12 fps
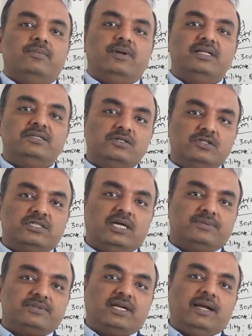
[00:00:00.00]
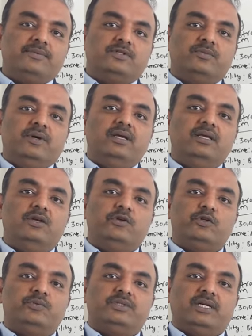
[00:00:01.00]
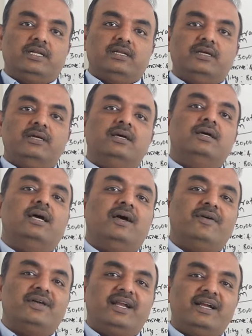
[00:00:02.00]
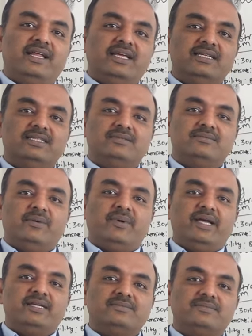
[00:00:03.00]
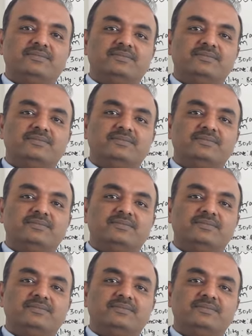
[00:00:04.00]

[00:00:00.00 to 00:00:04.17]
please do subscribe to my YouTube channel. Have a great day. Bye-bye.